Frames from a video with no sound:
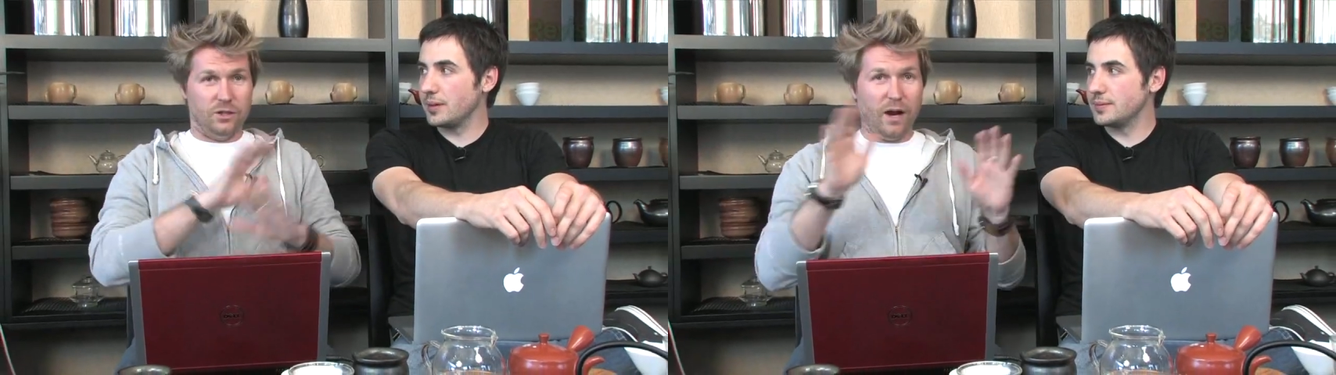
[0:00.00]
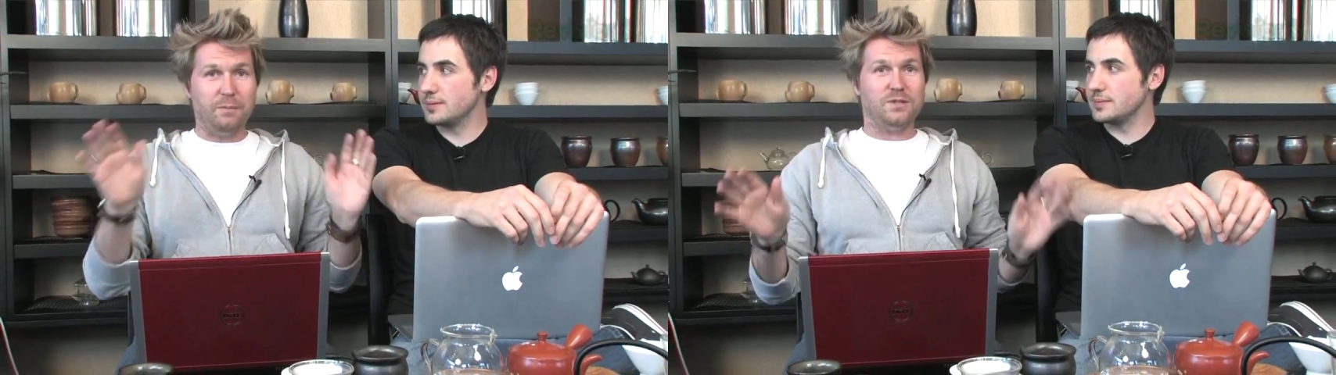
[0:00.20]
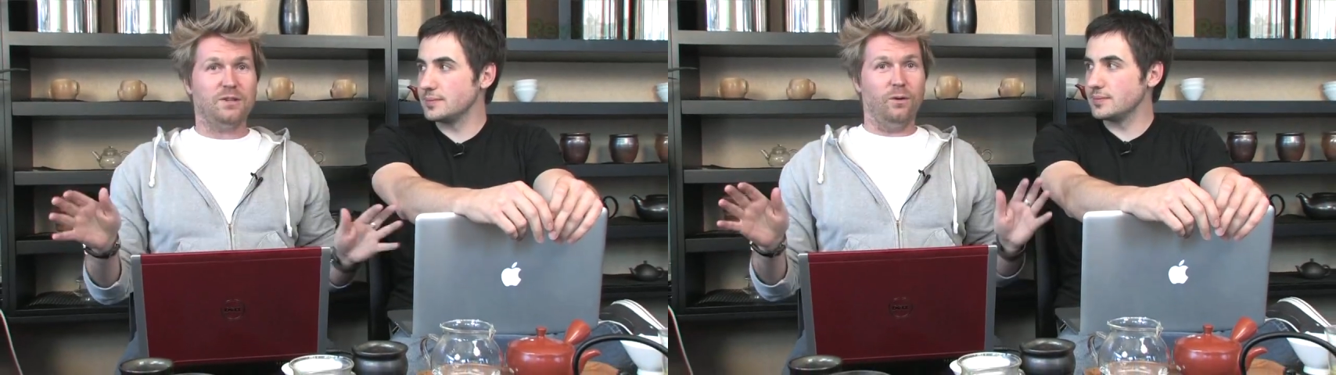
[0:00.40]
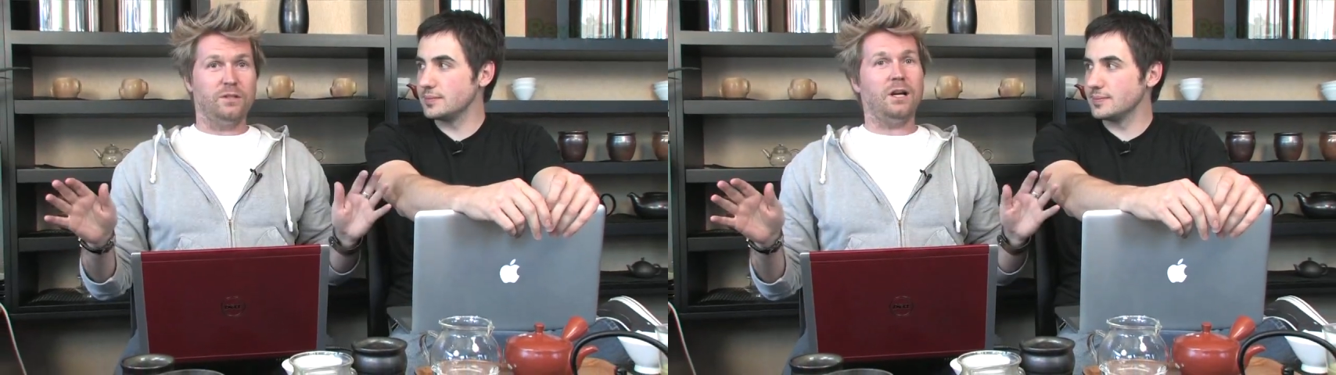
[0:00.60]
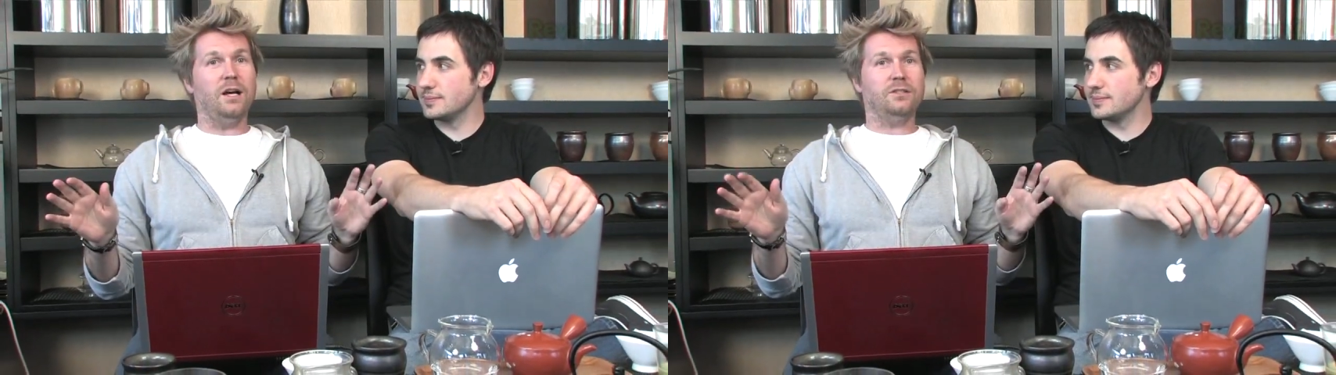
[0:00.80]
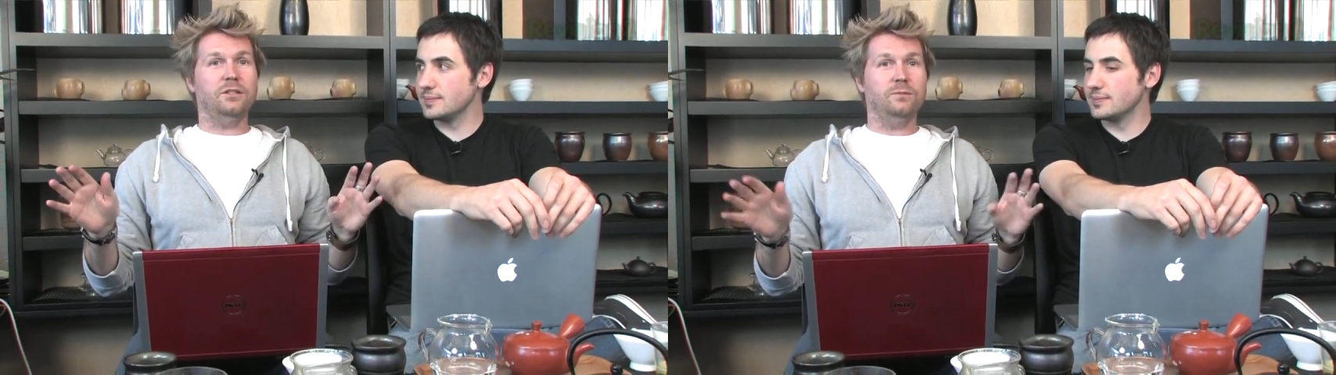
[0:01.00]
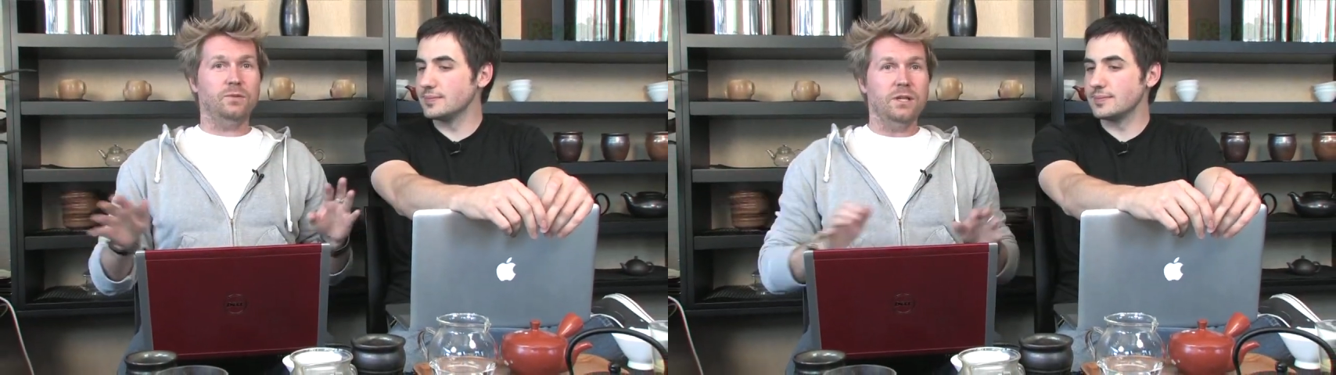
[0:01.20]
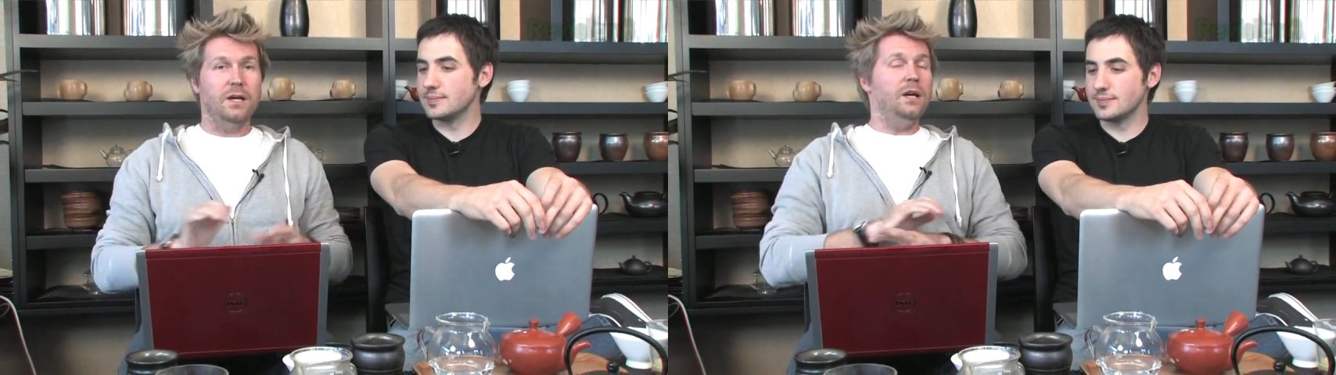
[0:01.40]
Speaker 1: crappy Star Wars
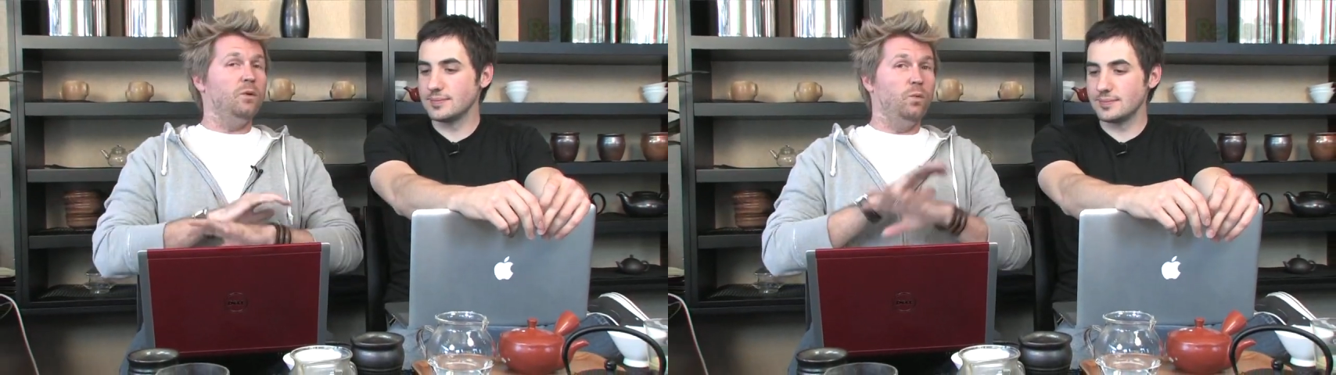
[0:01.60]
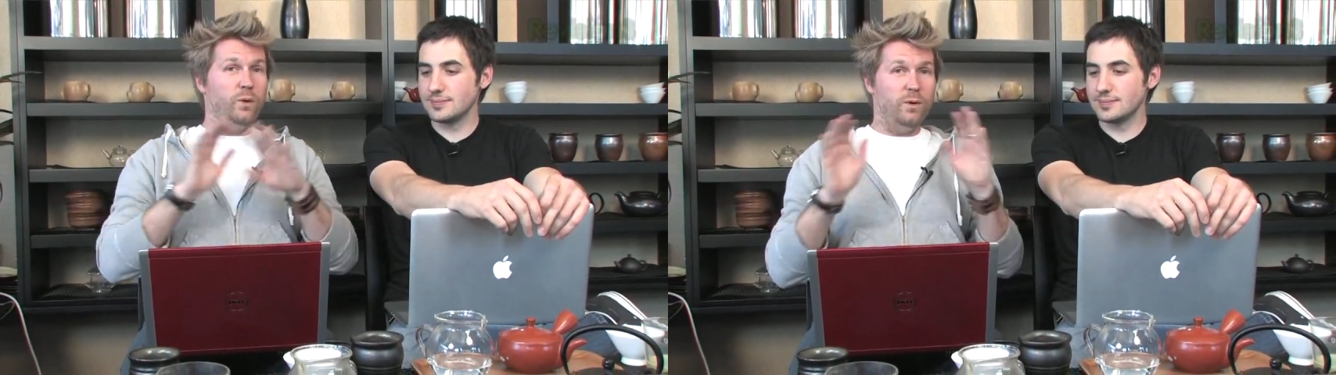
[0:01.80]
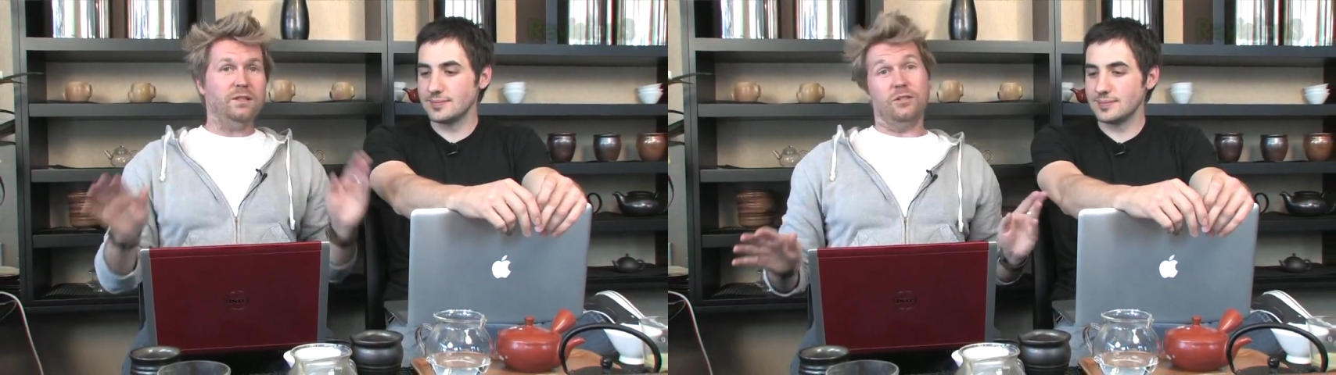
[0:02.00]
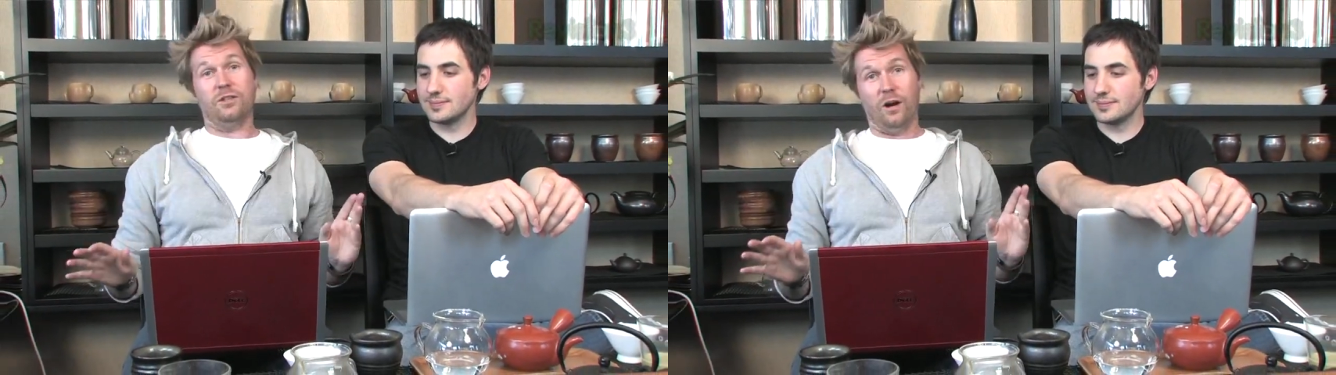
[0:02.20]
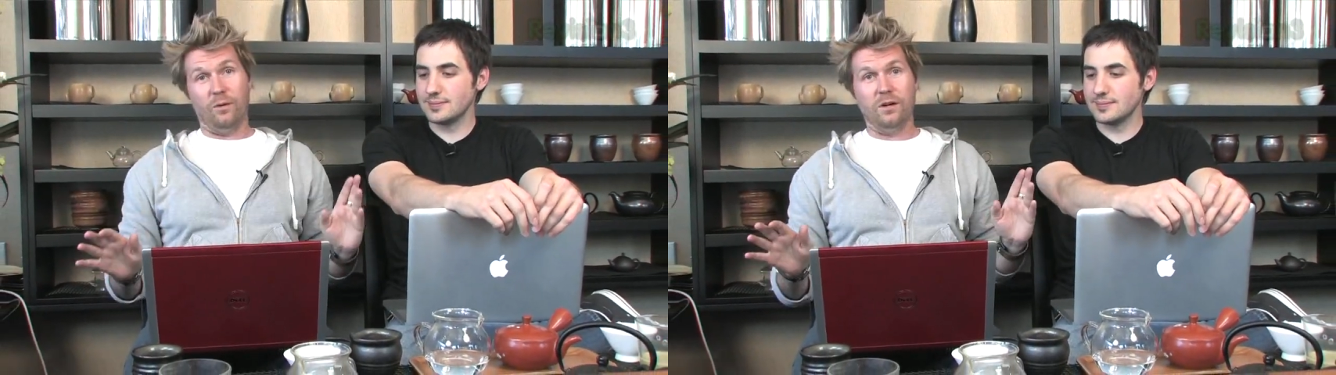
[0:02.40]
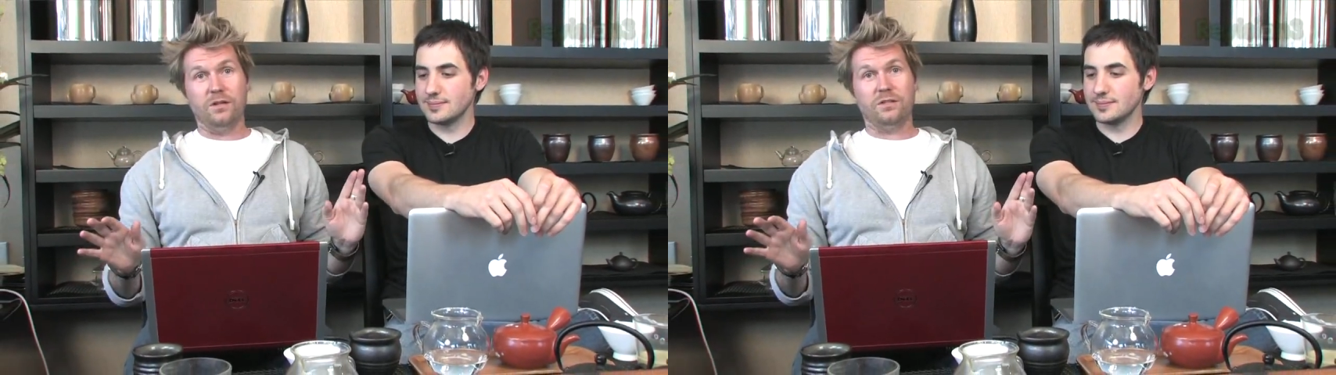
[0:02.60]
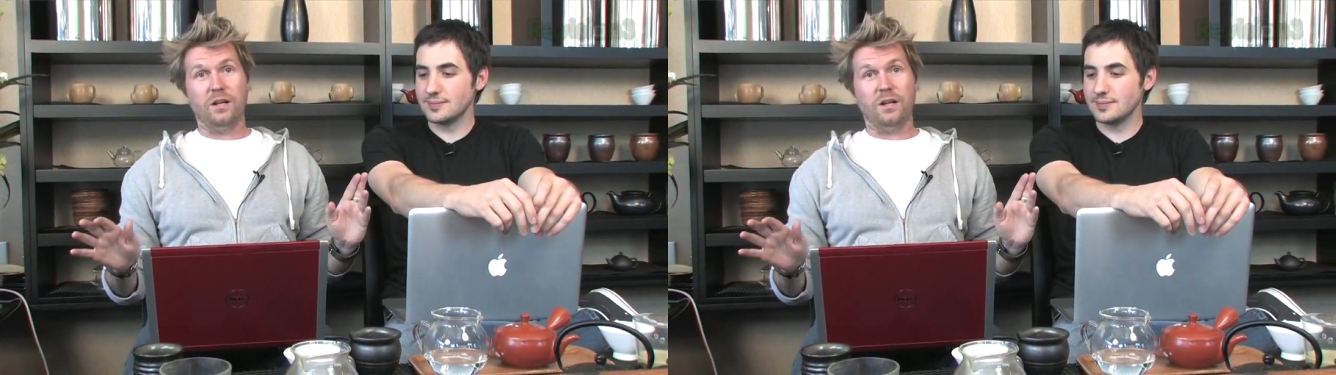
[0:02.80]
costumes. We went to the Star Wars